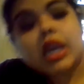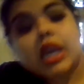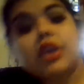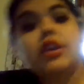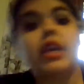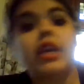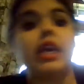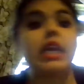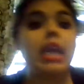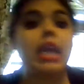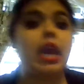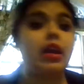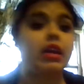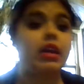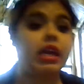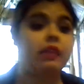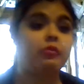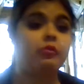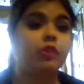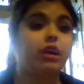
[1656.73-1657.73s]
You guys
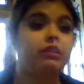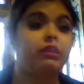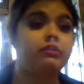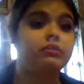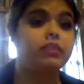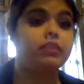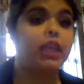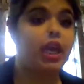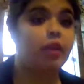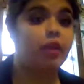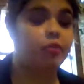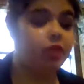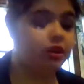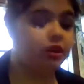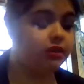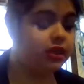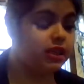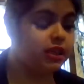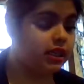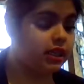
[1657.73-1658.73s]
can't
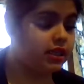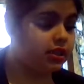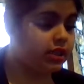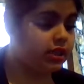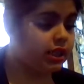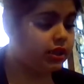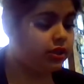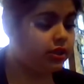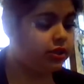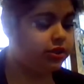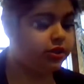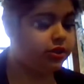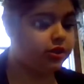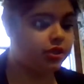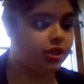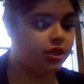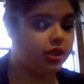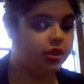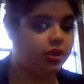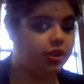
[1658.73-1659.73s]
probably see it, so I'm gonna
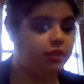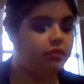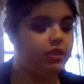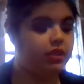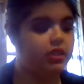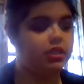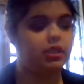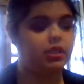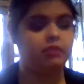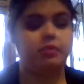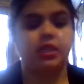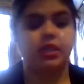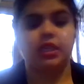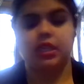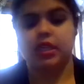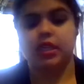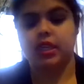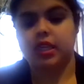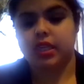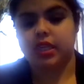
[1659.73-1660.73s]
tell you what she
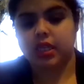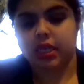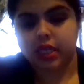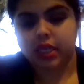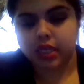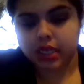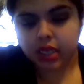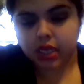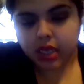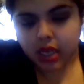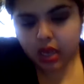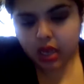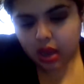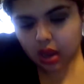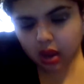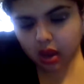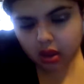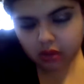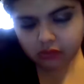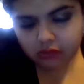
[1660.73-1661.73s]
basically said.
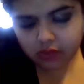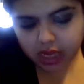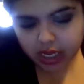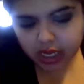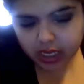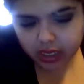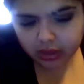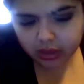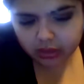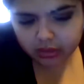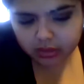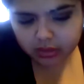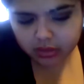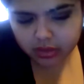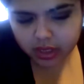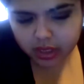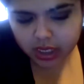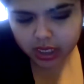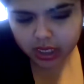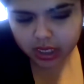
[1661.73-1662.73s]
Why?
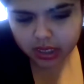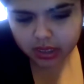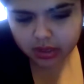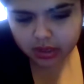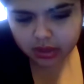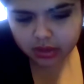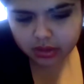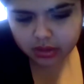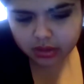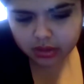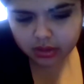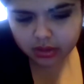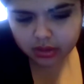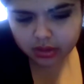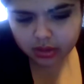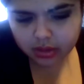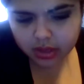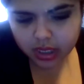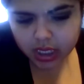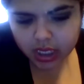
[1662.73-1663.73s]
Okay,
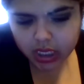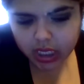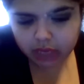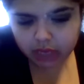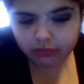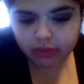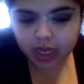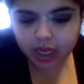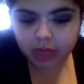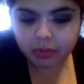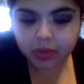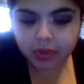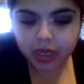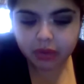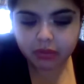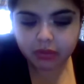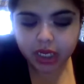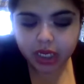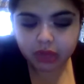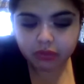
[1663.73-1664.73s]
that's
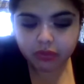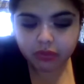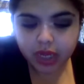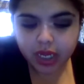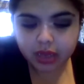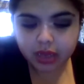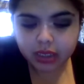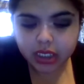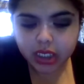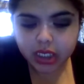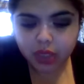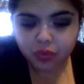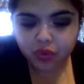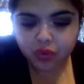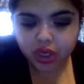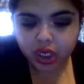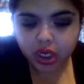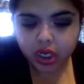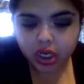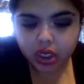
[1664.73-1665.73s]
why
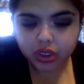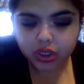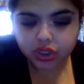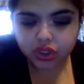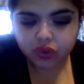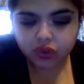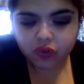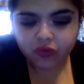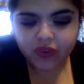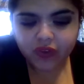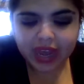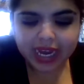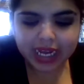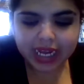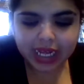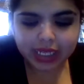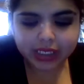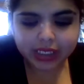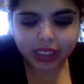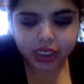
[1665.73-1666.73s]
someone calls you fat
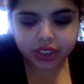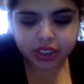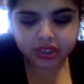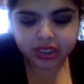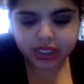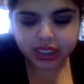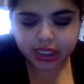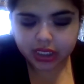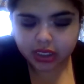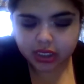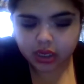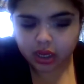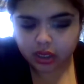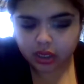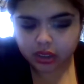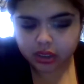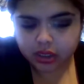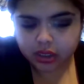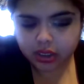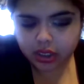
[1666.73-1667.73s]
ass on your
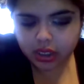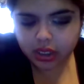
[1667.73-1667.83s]
TikTok.